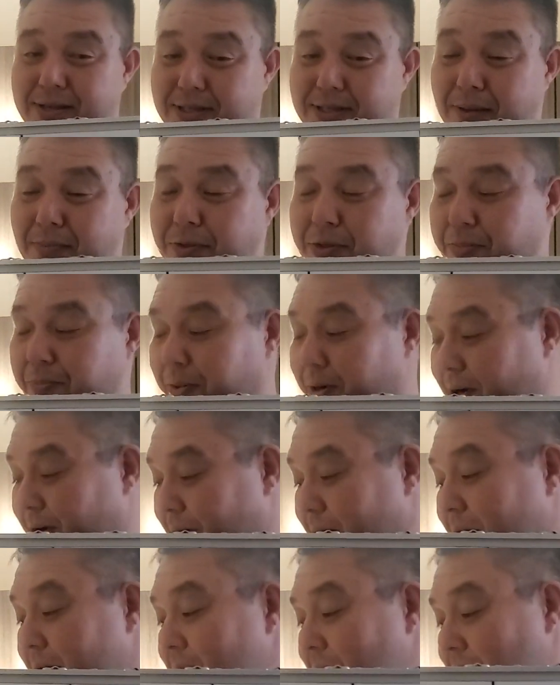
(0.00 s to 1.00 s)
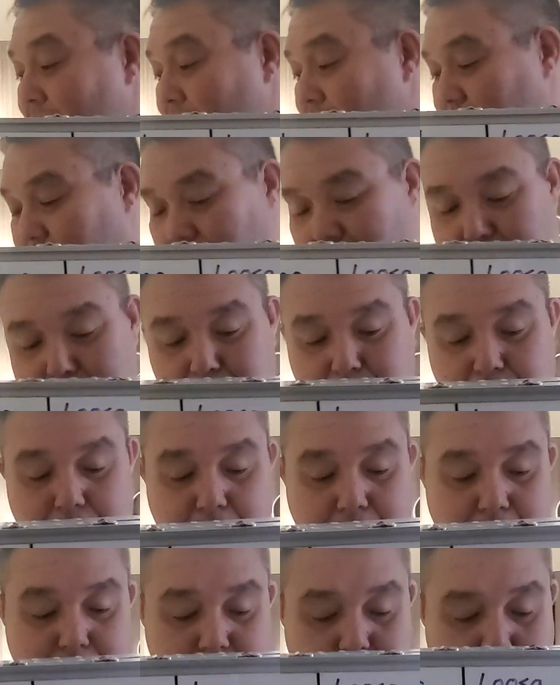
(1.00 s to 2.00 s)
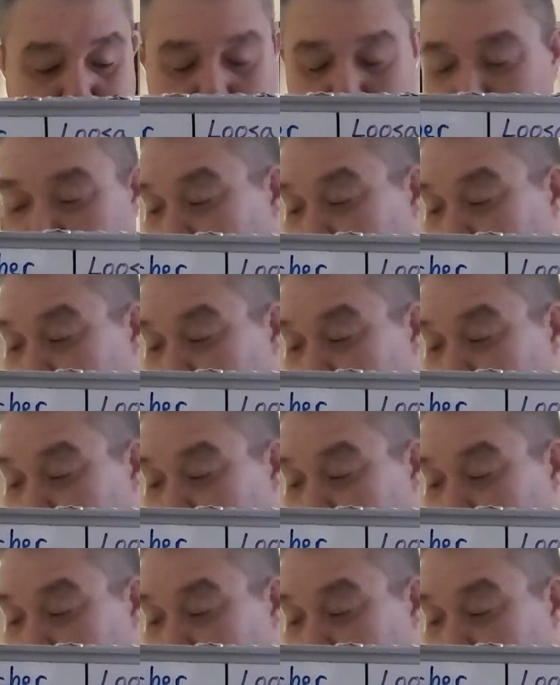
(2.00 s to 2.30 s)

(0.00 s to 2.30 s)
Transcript: Semelsberger. Dustin Poirier's always